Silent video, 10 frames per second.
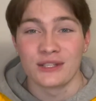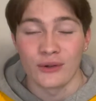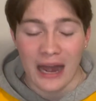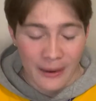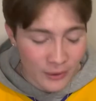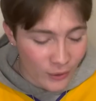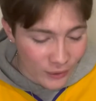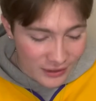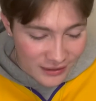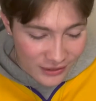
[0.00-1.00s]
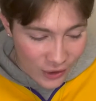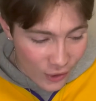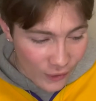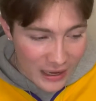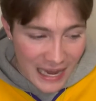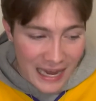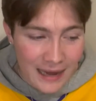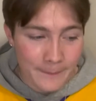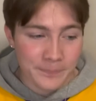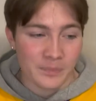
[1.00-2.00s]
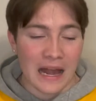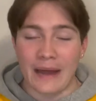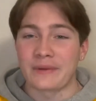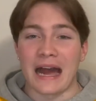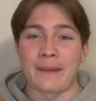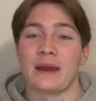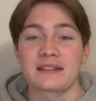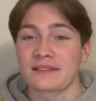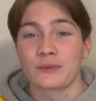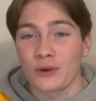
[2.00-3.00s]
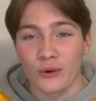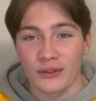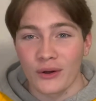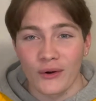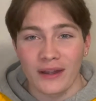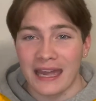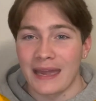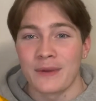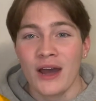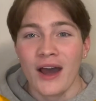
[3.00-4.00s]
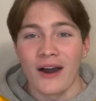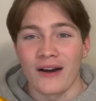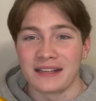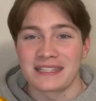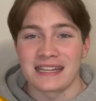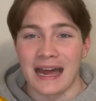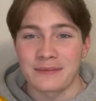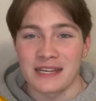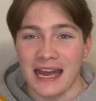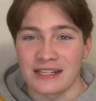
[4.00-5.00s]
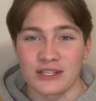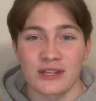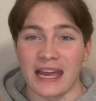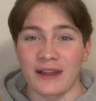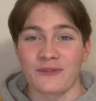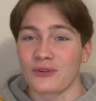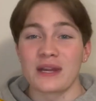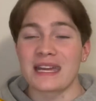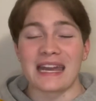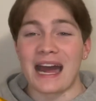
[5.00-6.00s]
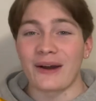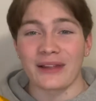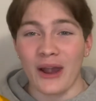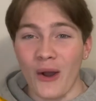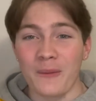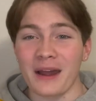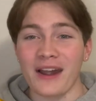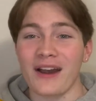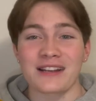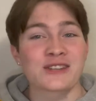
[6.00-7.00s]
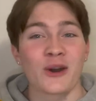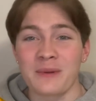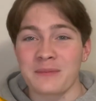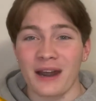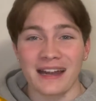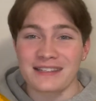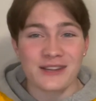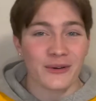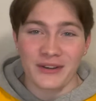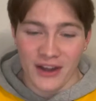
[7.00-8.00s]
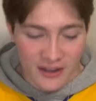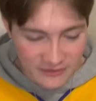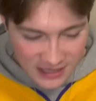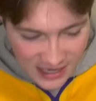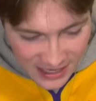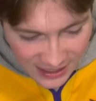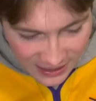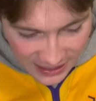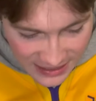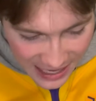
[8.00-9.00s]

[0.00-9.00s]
I recorded the whole game. I basically recorded the whole game on Snapchat, just like freaking out, like, oh my gosh, Kobe Bryant's going off. And that